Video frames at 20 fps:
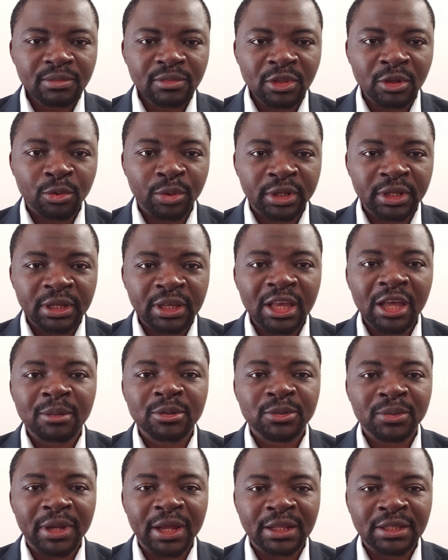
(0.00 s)
When it
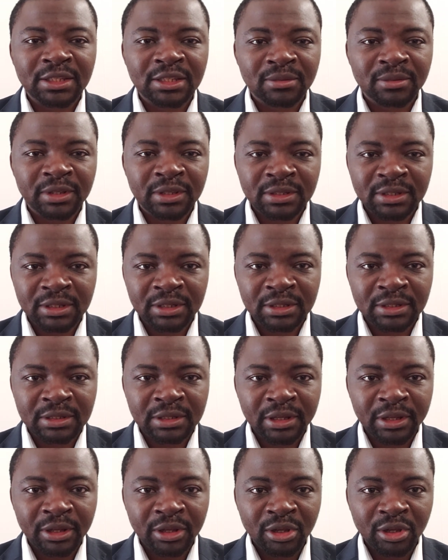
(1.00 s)
comes to activities,
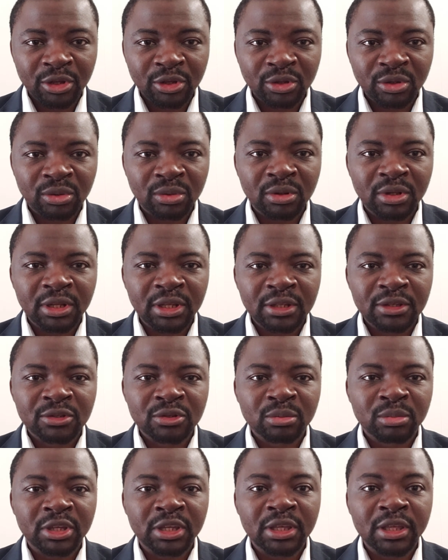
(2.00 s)
you need
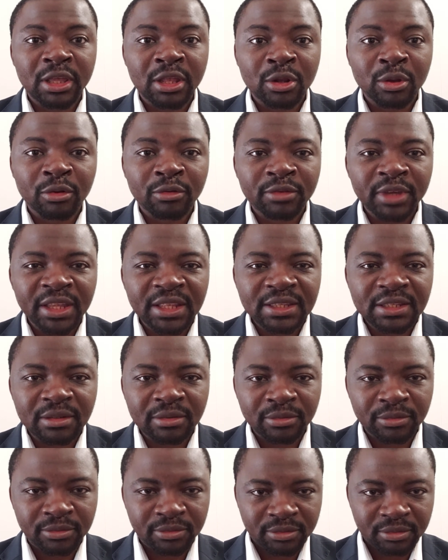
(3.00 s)
to be
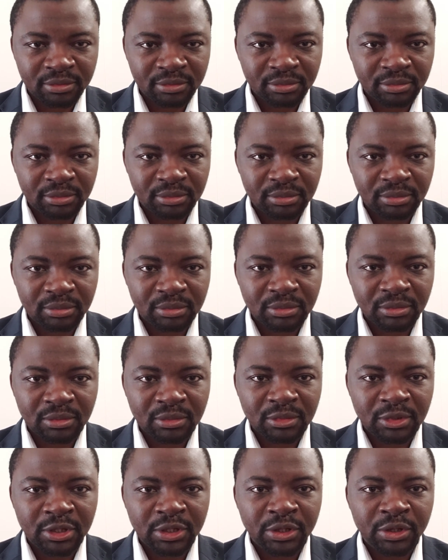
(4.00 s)
innovative.
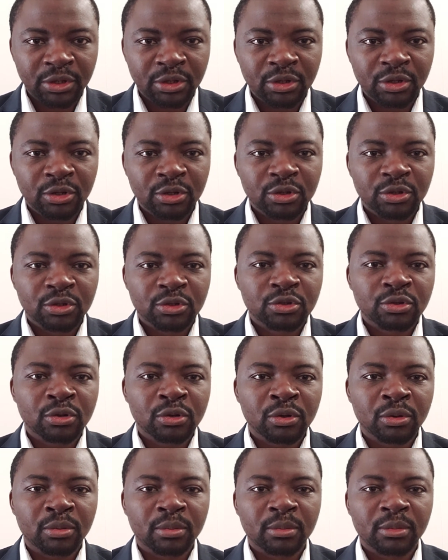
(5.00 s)

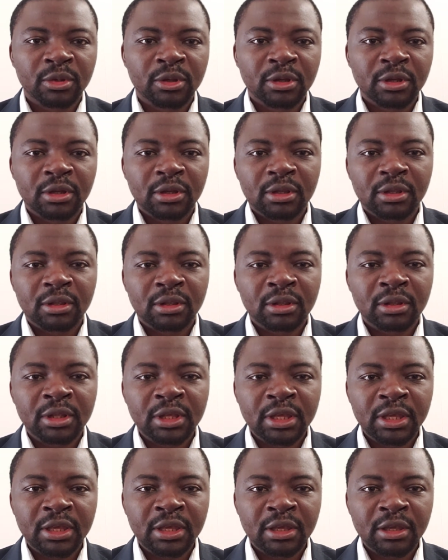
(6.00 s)
So
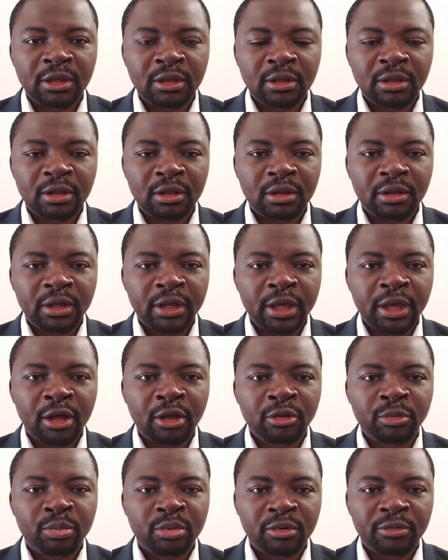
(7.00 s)
the
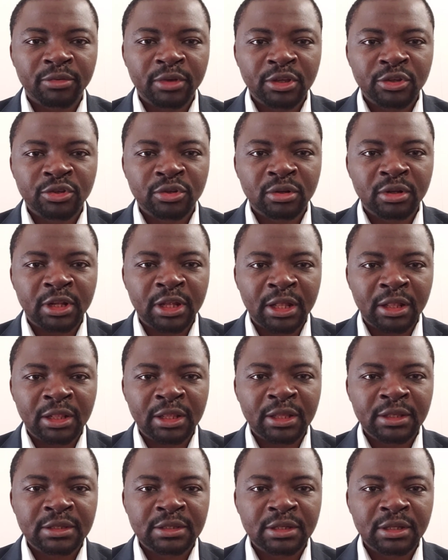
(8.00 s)
health professional,
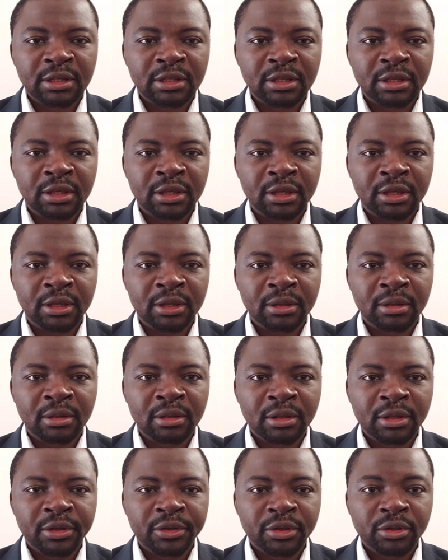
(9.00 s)
let's say the
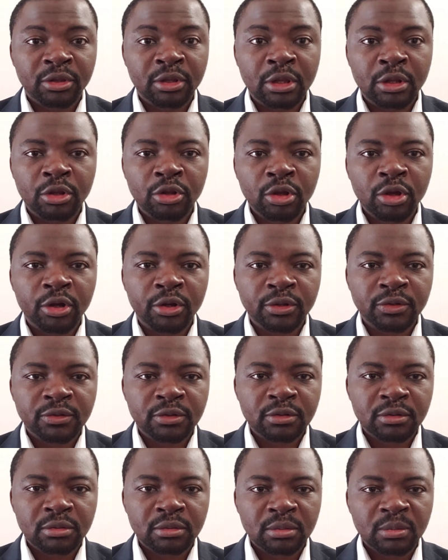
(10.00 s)

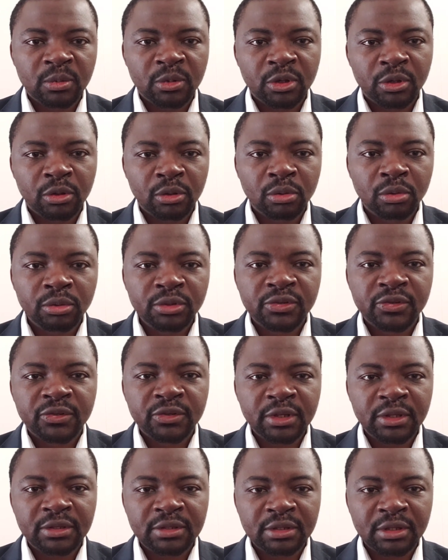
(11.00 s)
nurse who
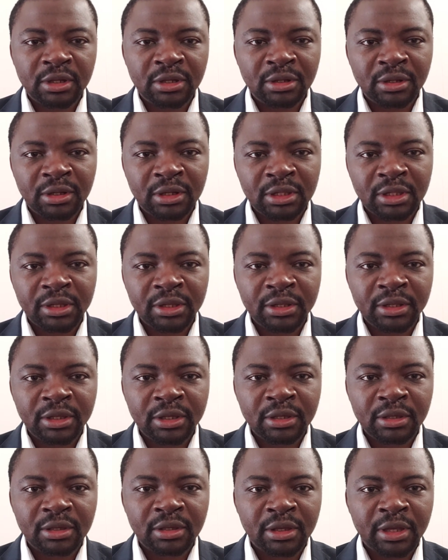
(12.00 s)
sits in the
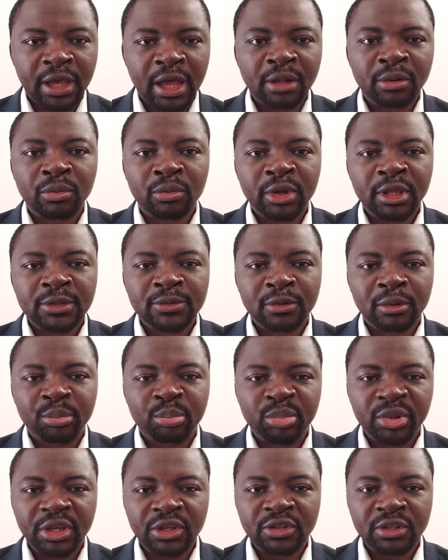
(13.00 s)
clinic and waits for
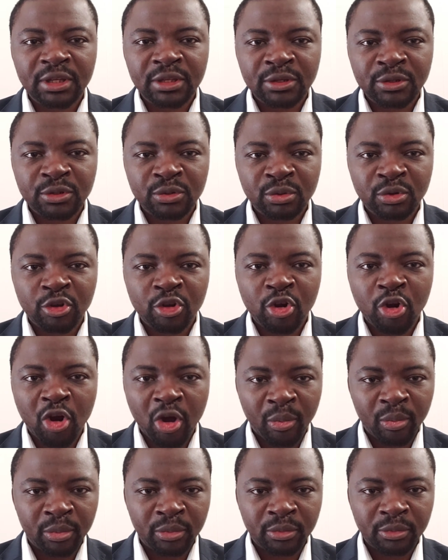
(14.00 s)
patients to
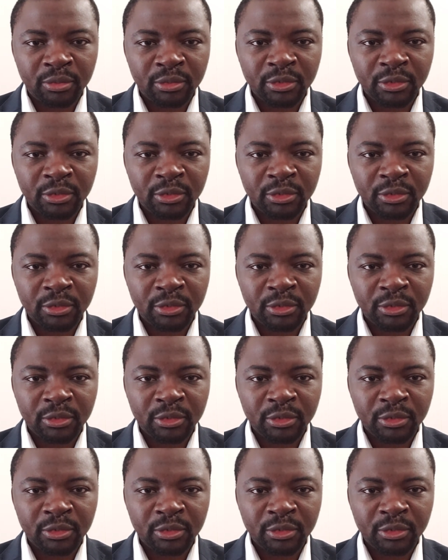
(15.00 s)
come